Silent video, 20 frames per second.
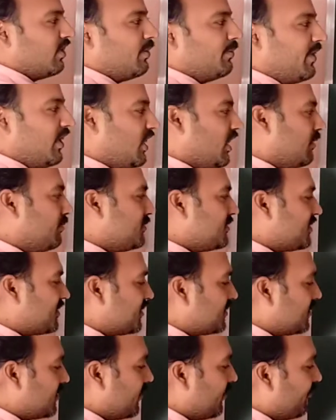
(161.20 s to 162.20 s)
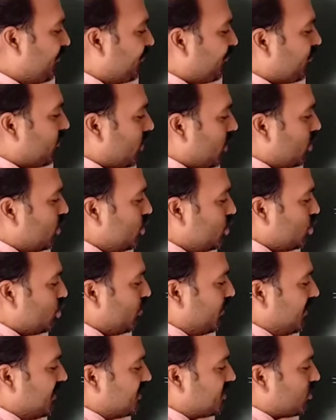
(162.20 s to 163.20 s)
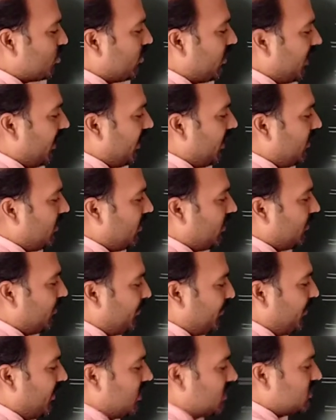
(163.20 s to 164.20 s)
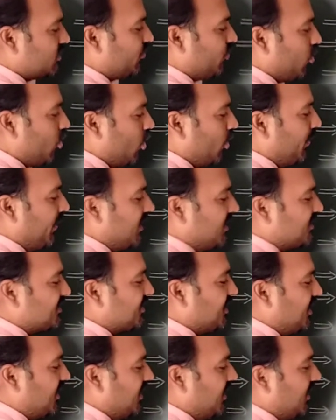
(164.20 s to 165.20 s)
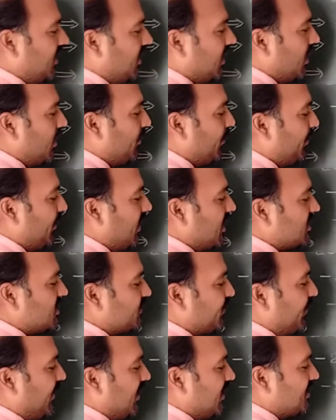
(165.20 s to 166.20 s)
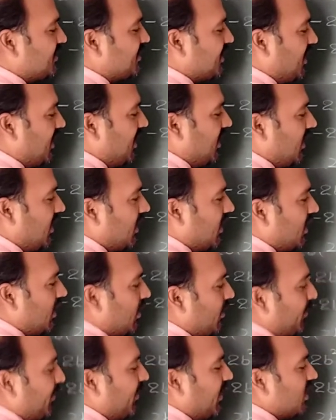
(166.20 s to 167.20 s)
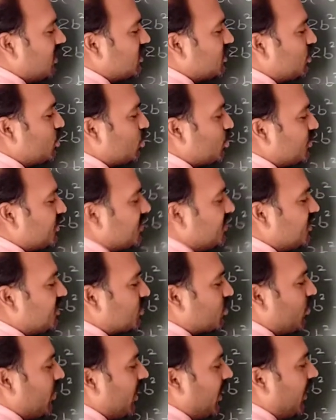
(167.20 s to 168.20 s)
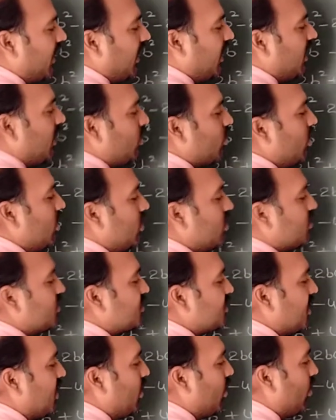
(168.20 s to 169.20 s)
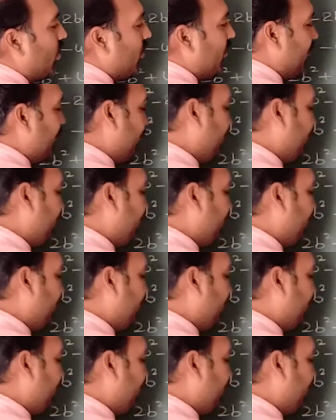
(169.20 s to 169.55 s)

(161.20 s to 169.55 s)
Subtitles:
will becomes 2b square plus 4bc plus bc plus 2c square equal to 0.